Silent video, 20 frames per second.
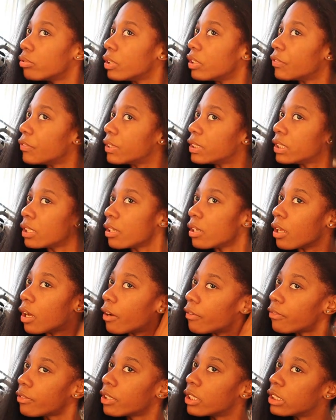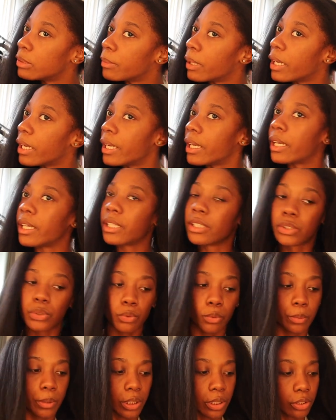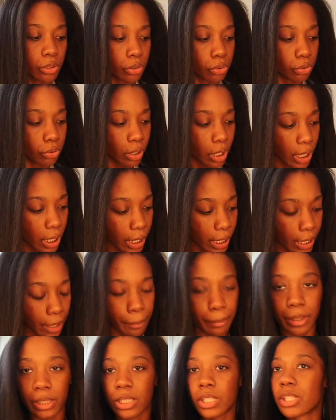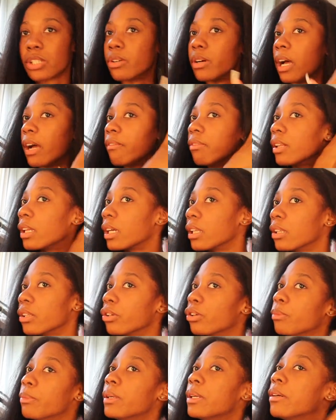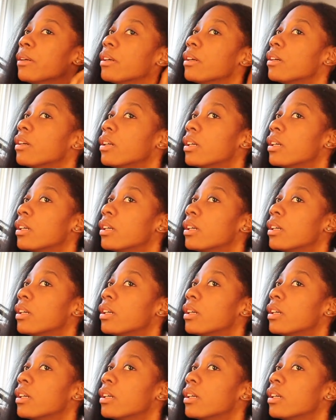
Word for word: if it's enough because my hands will be dry but still have like a little bit